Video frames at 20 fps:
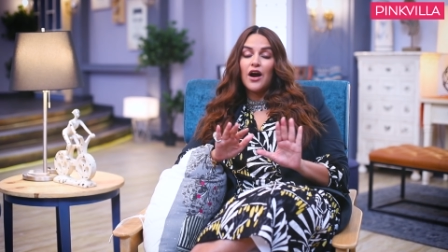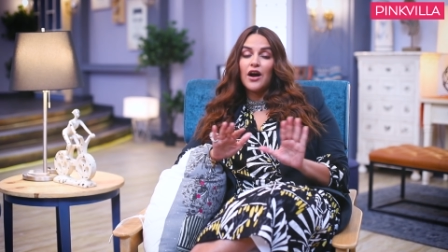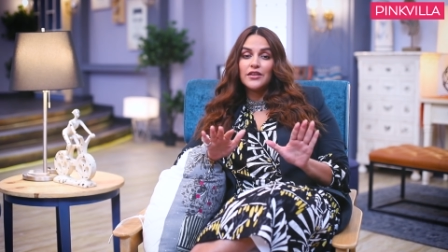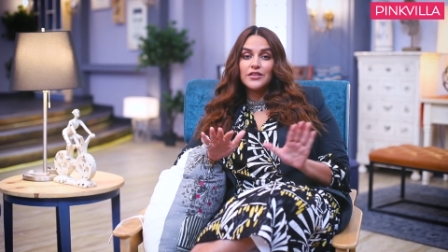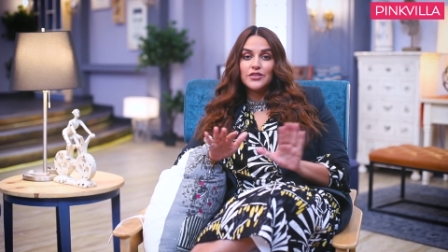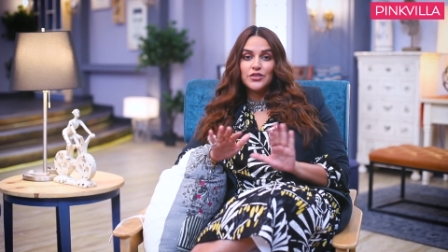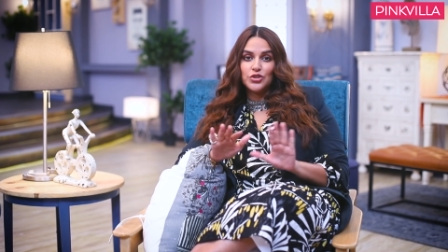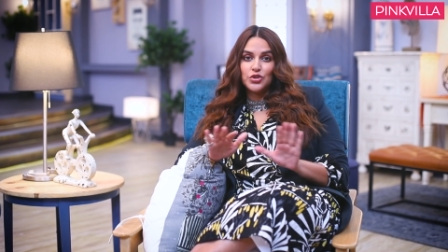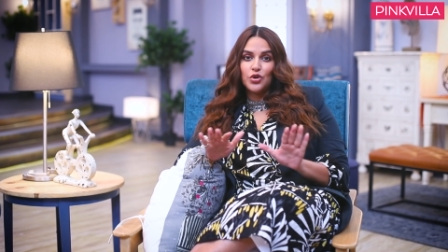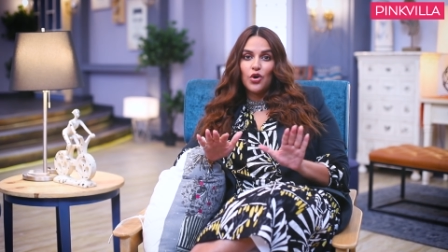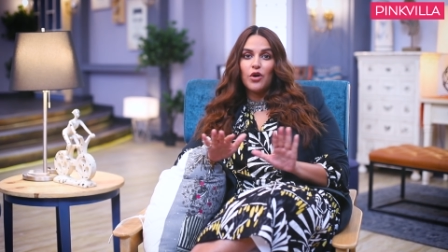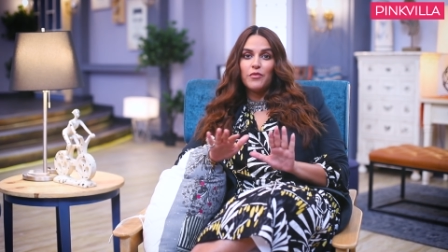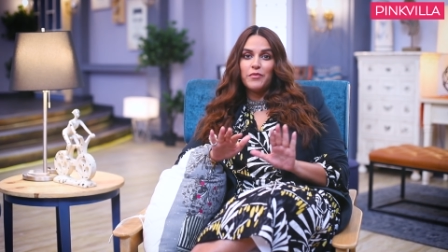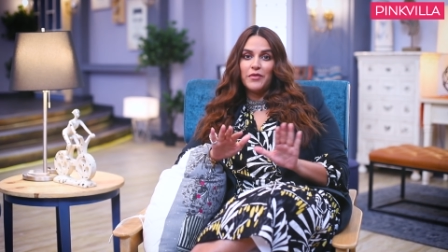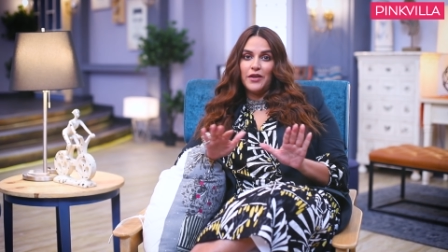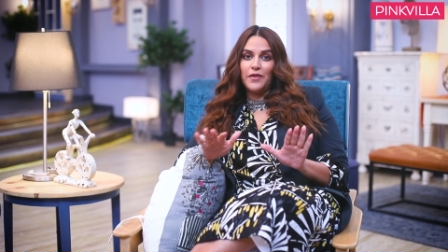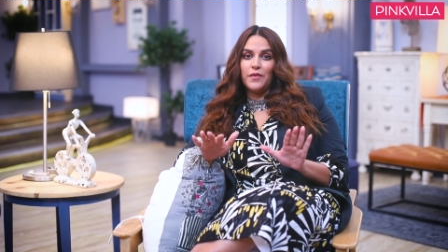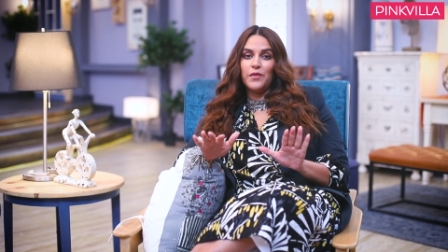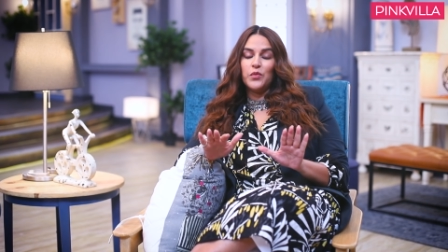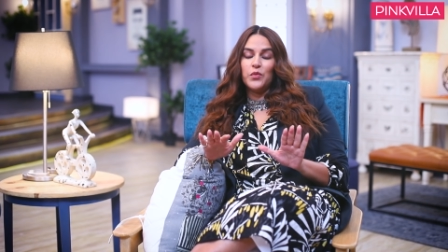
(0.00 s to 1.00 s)
hardest
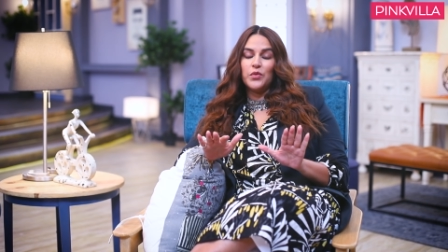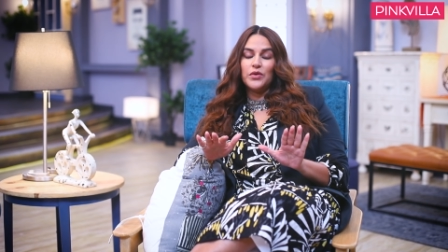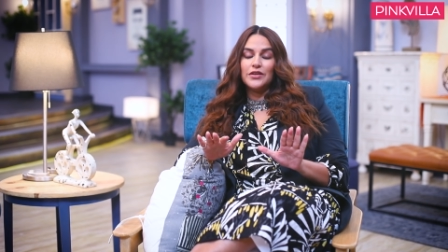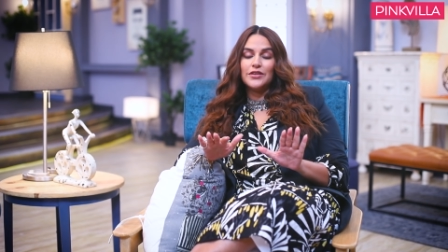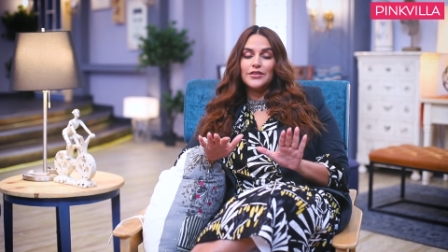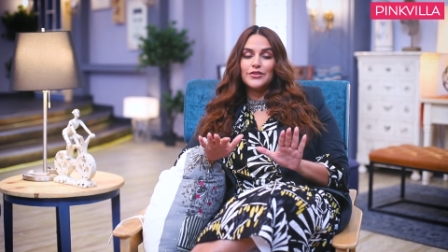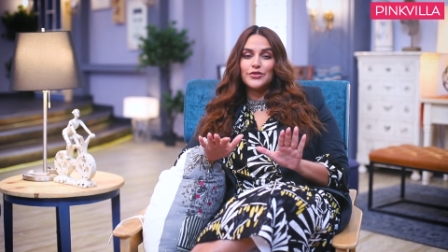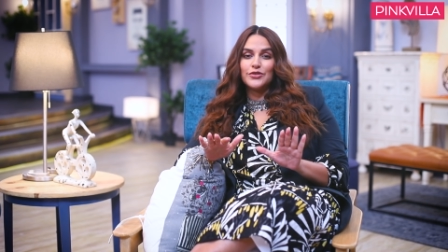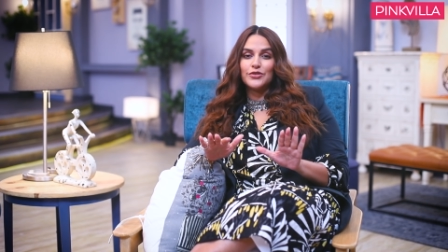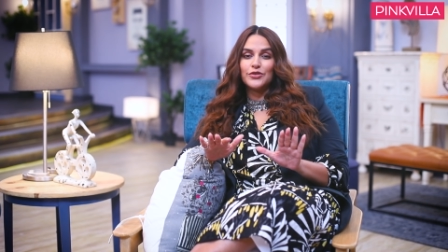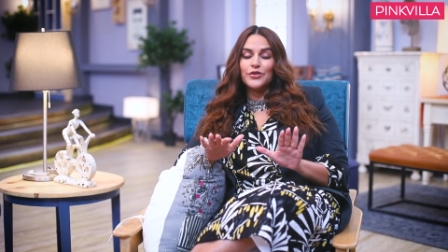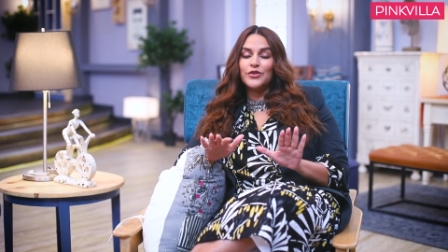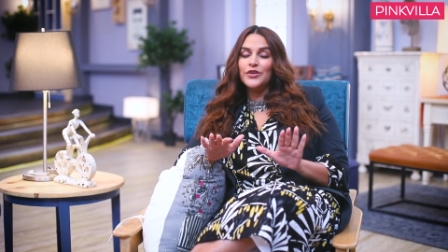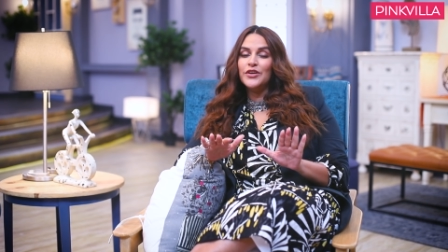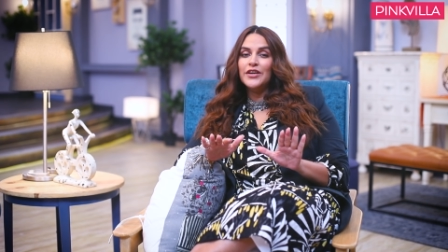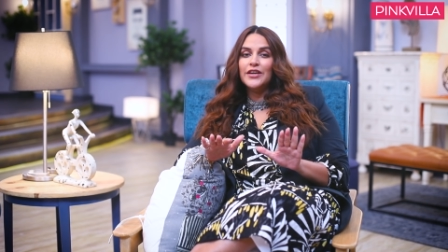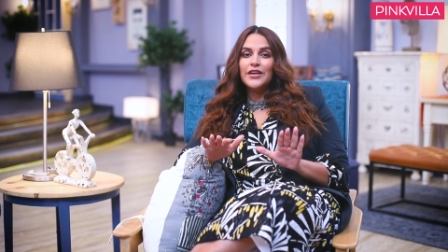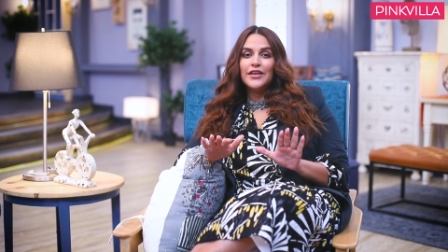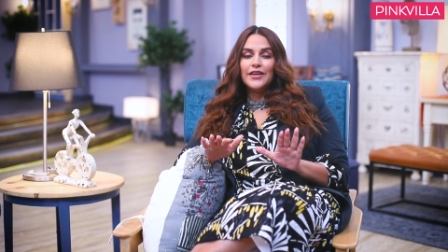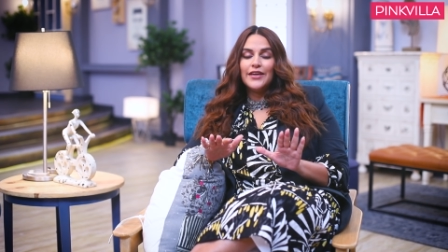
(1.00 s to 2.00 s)
job in the world.
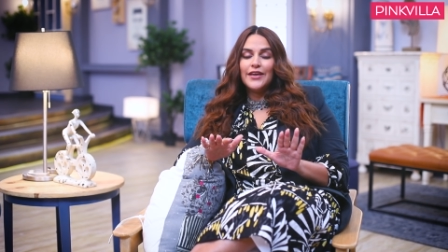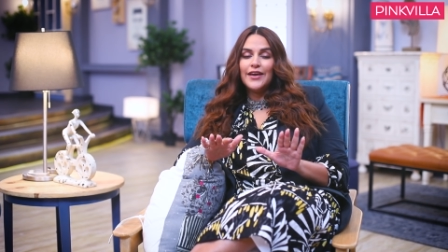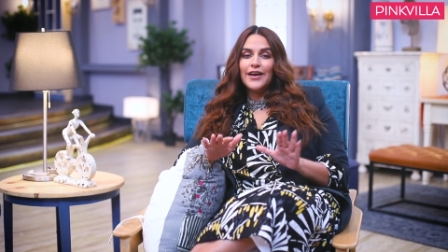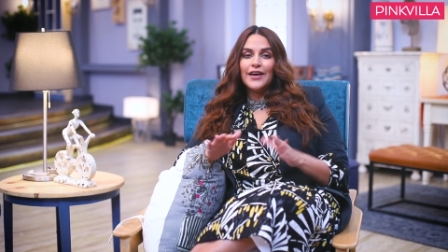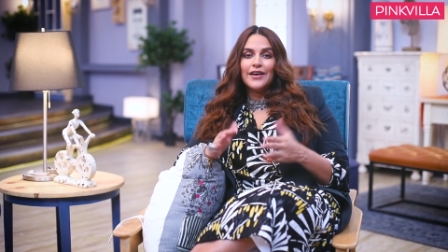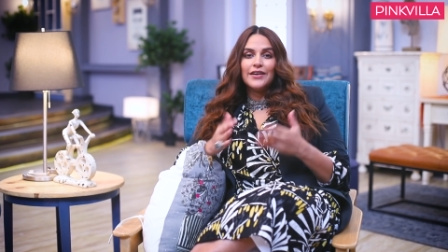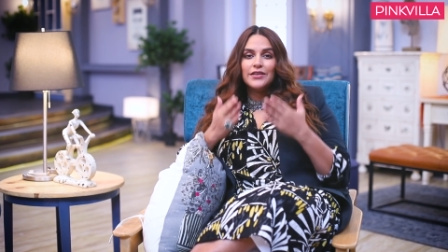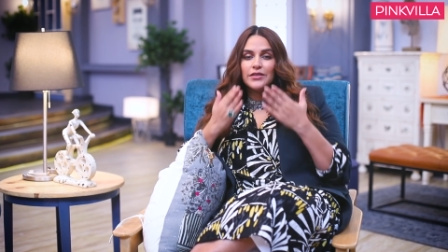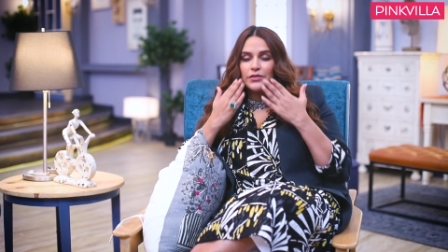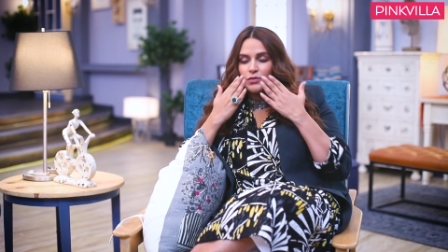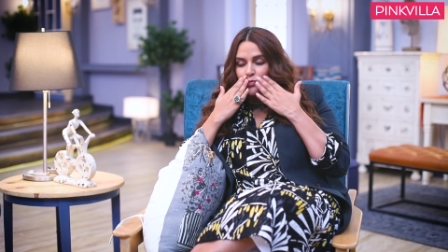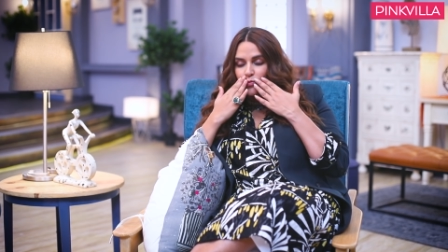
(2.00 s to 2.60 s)
So yeah,